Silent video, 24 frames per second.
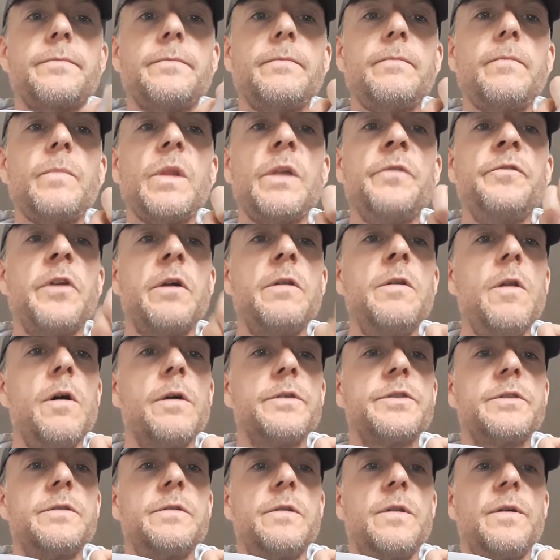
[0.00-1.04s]
So
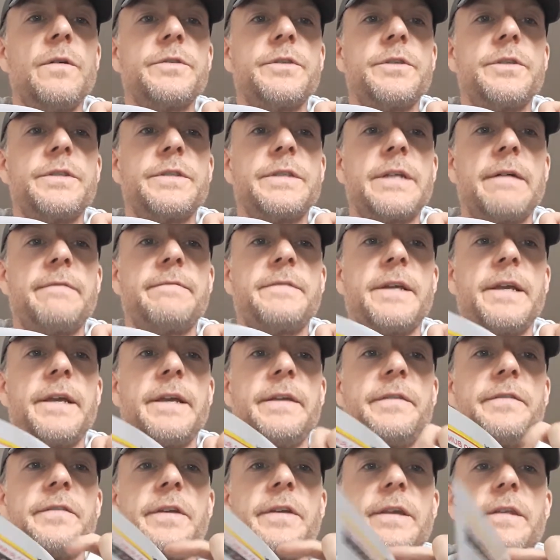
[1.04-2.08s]
lots and lots of stuff to get
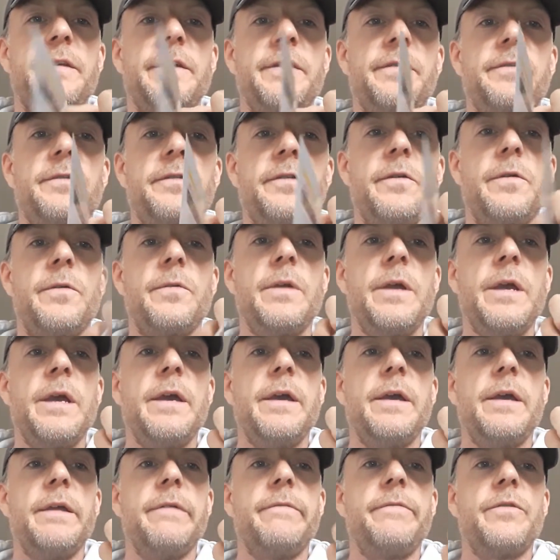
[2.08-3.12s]
your teeth into
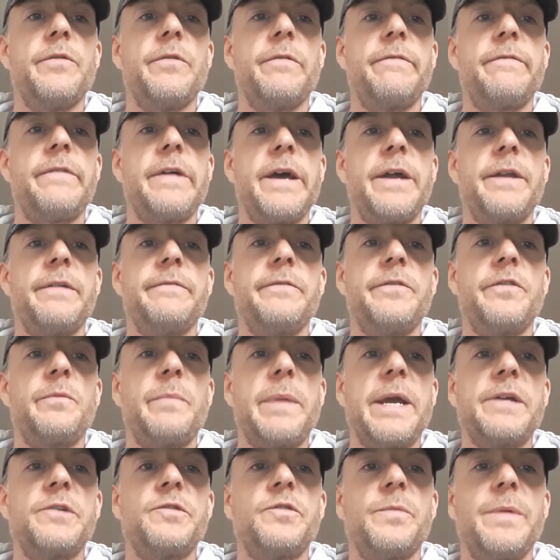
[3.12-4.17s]
if you're a fan of the
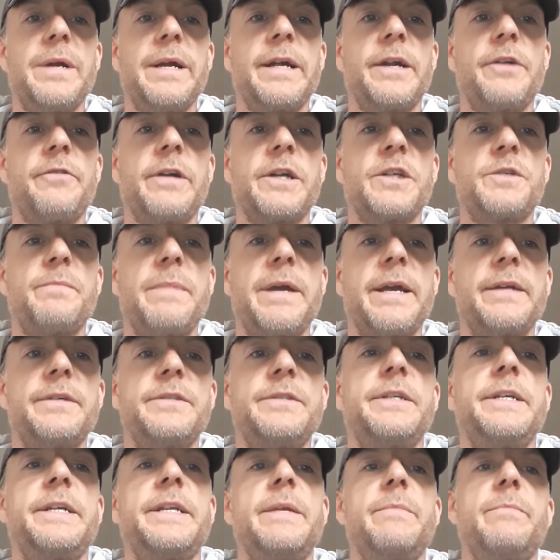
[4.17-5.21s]
Spectrum and Crash
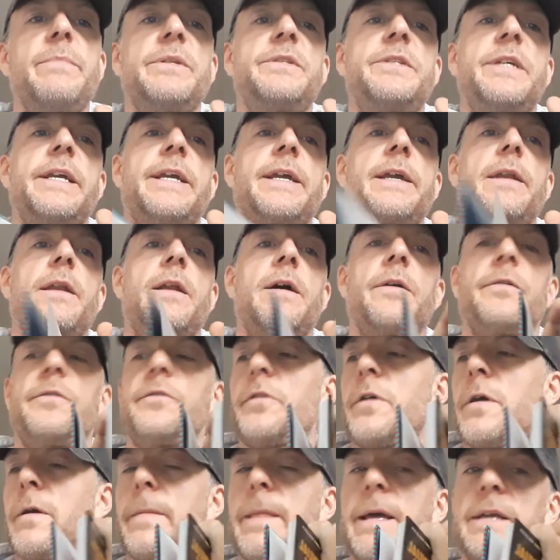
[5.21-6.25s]
magazine in particular.
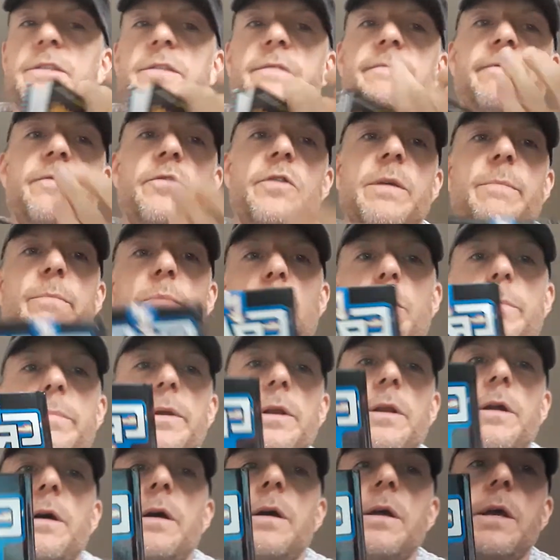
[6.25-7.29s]
So that's a very
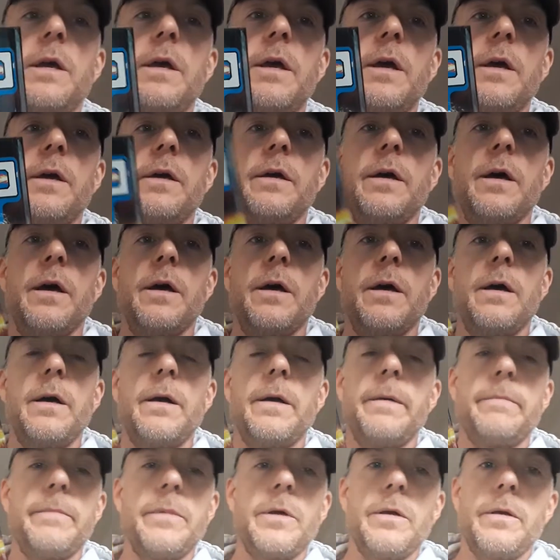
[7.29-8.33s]
popular
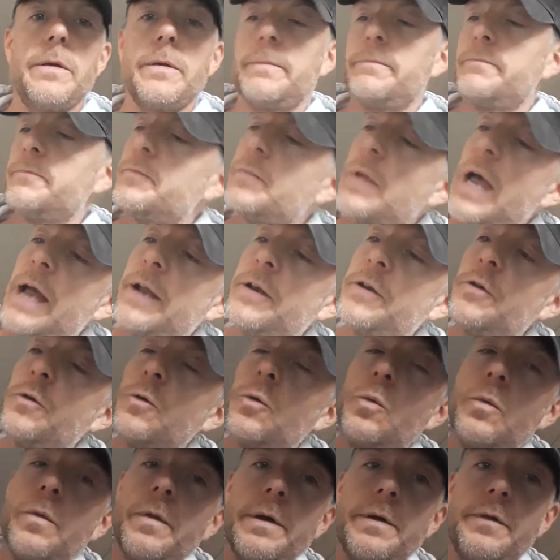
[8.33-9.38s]

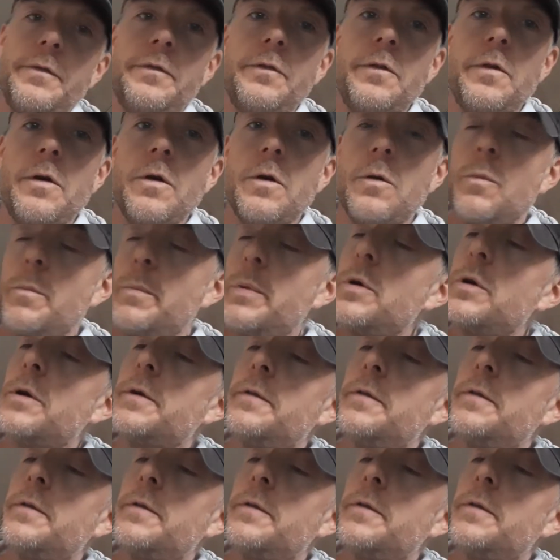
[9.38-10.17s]
annual or book